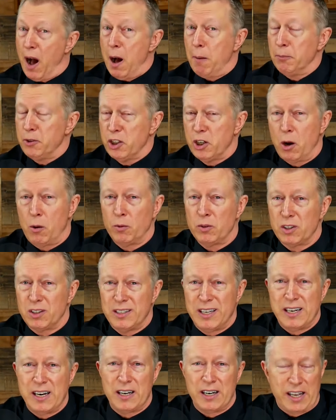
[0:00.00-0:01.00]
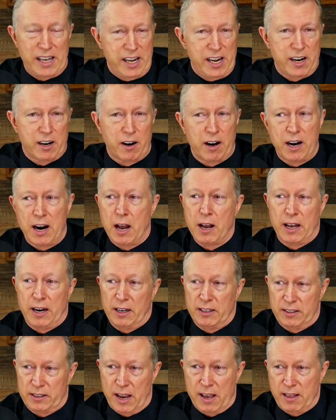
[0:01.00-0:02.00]
Bob Jones didn't hear, and I
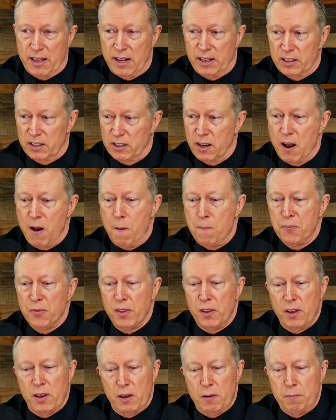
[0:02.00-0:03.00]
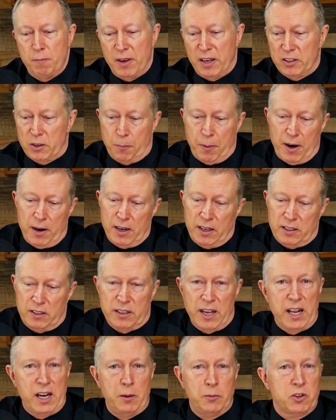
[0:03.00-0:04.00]
got to say this, because apparently
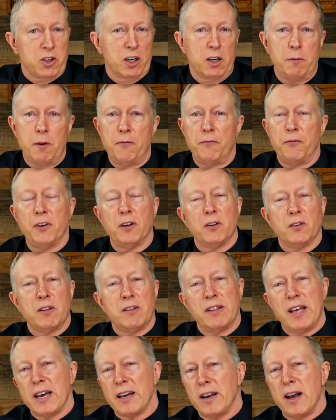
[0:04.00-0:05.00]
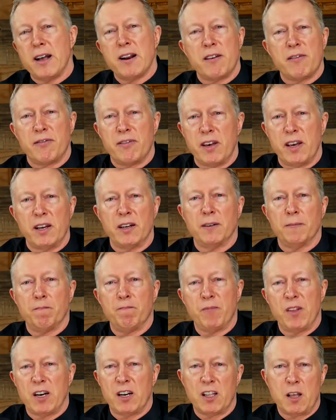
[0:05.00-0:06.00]
stadiums are going to be filled and that kind of thing,
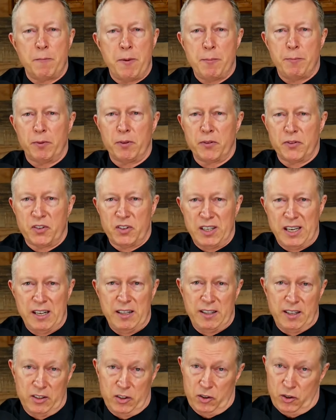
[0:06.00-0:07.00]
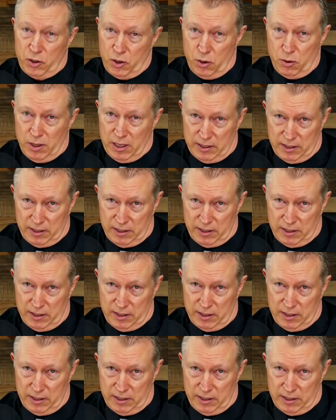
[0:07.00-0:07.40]
and other people have seen this too.